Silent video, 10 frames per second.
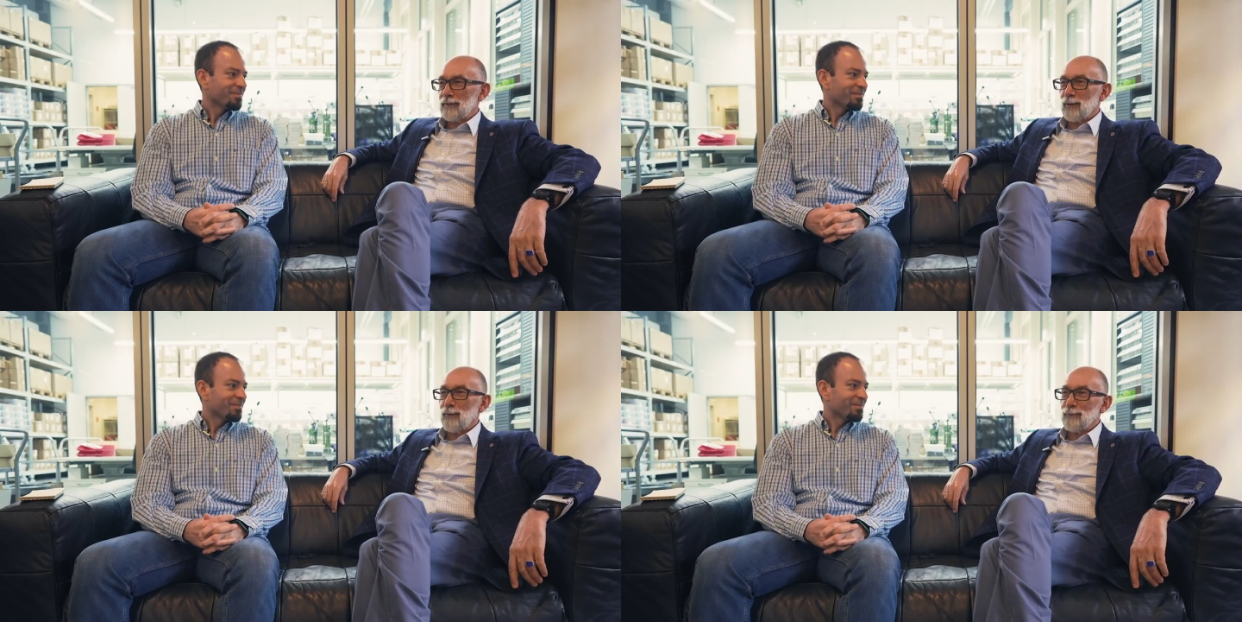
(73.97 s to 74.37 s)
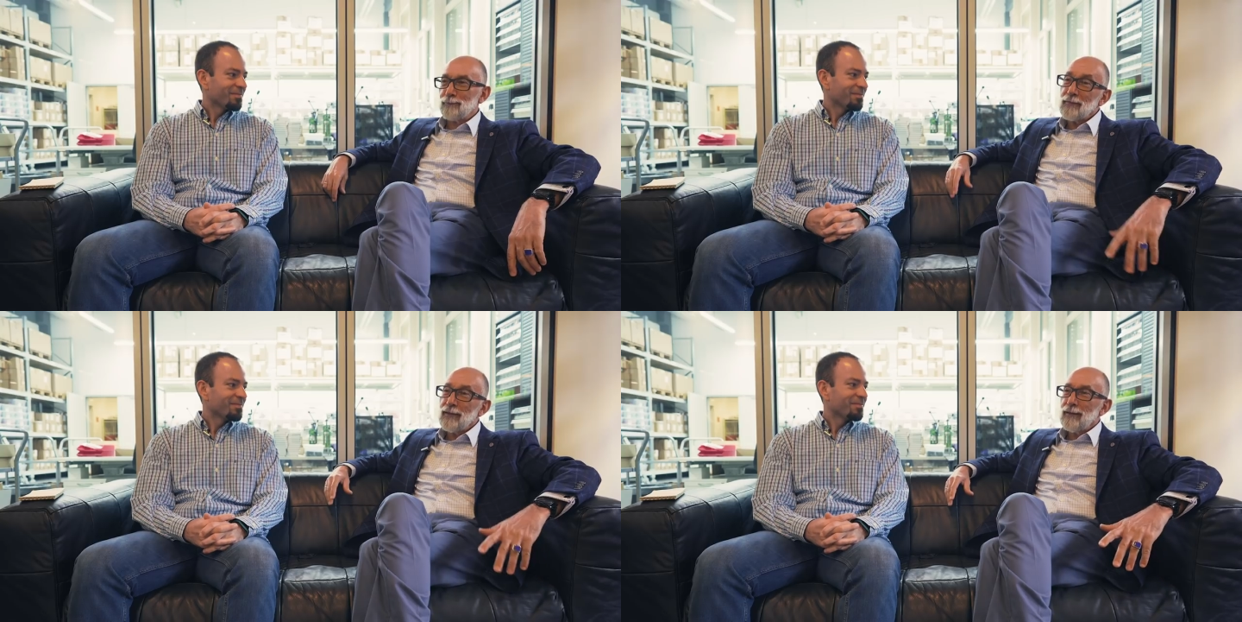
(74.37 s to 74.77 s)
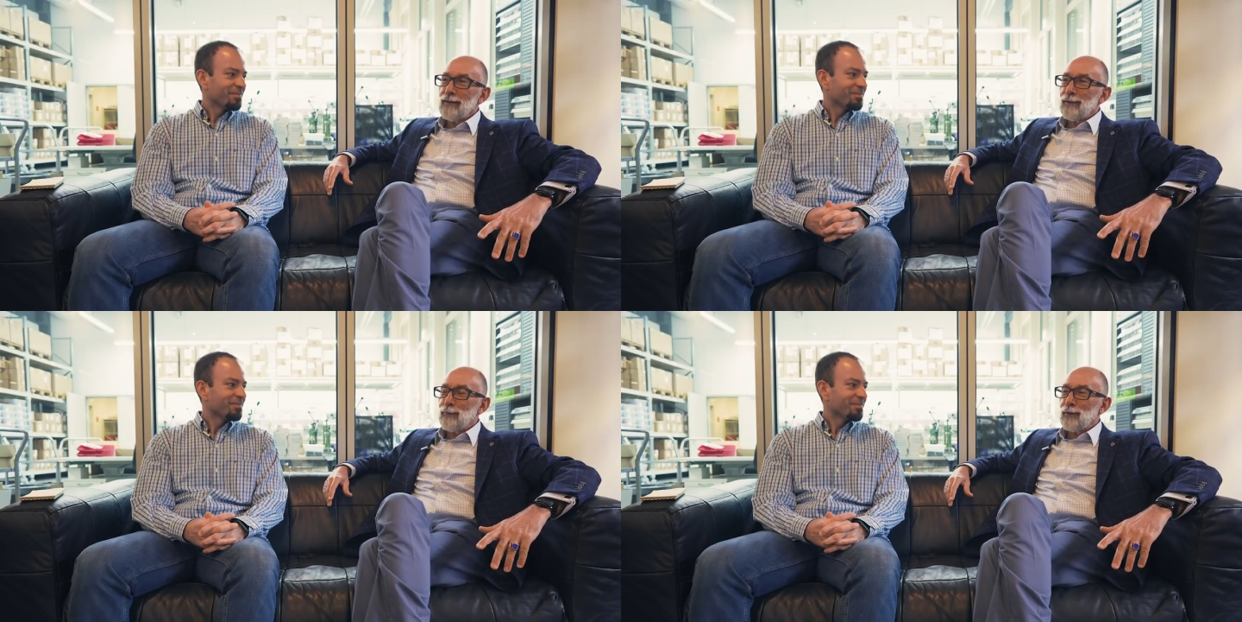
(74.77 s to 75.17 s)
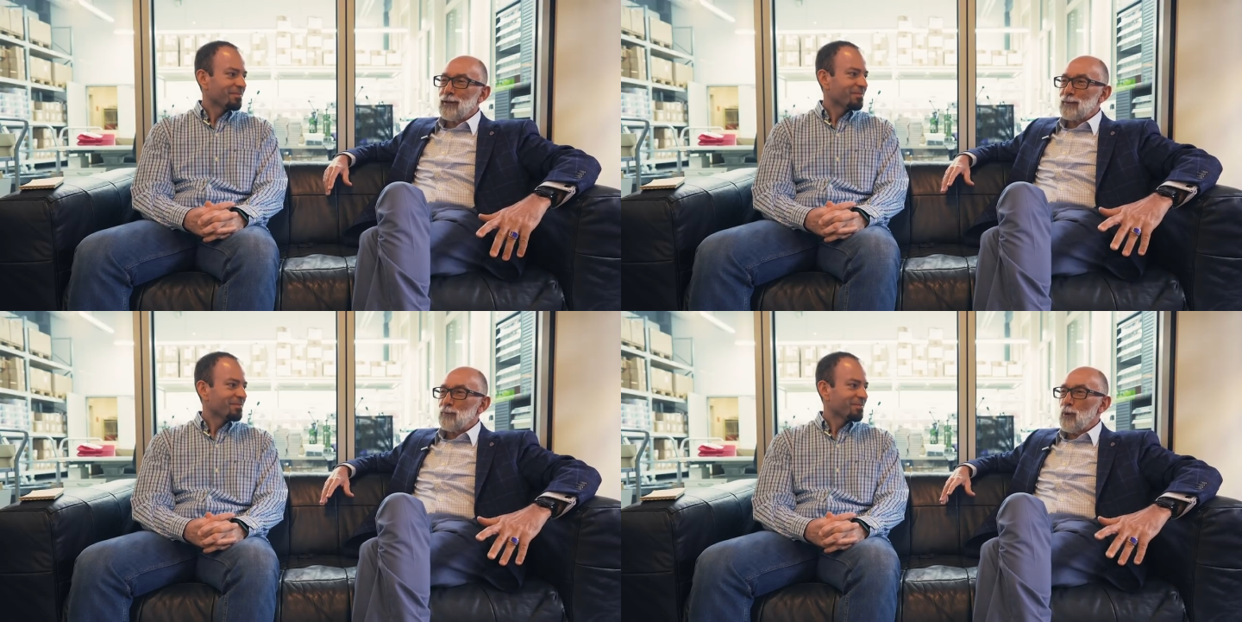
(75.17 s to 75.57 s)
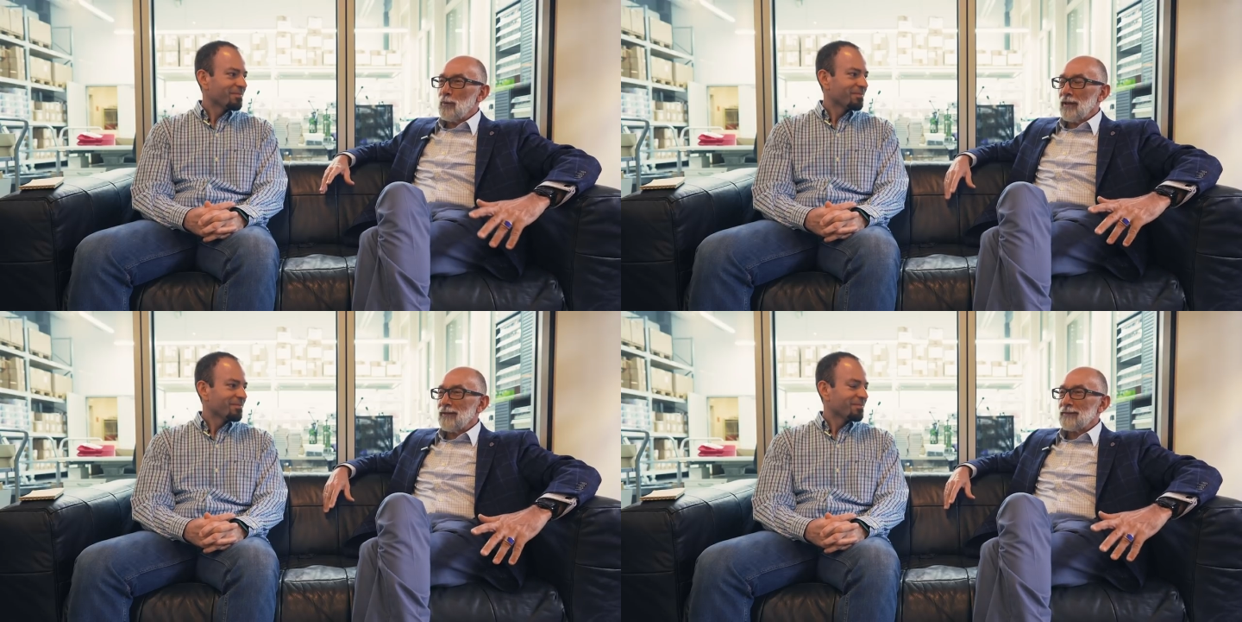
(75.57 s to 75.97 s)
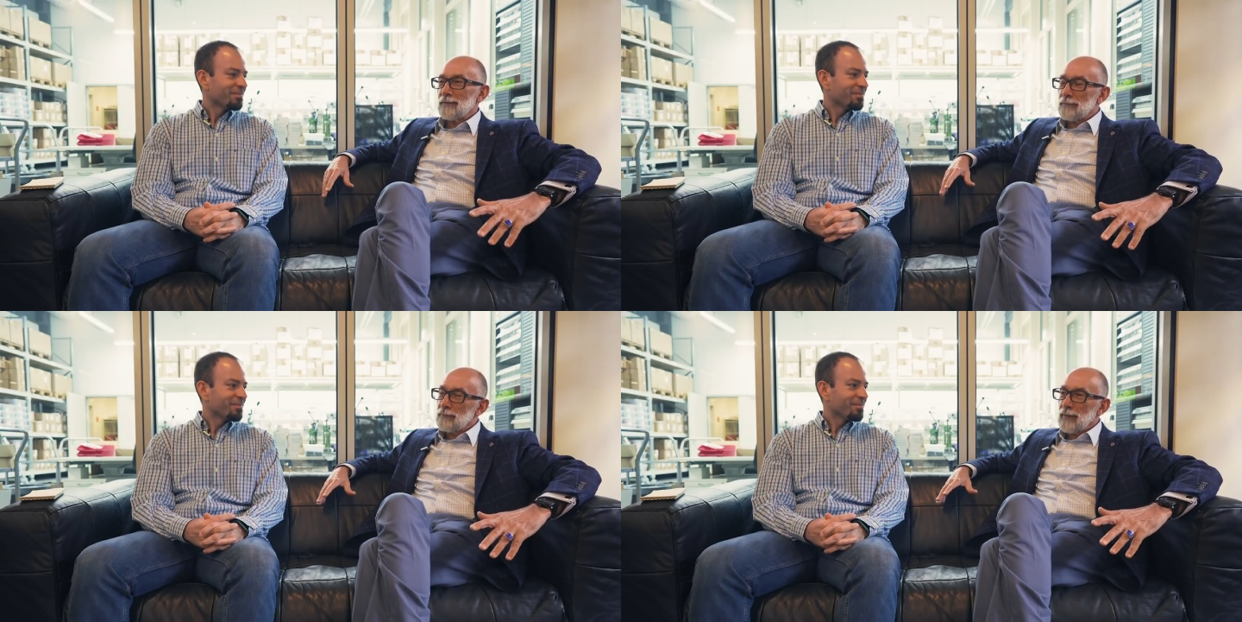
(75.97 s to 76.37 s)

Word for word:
Speaker 1: So for this moment,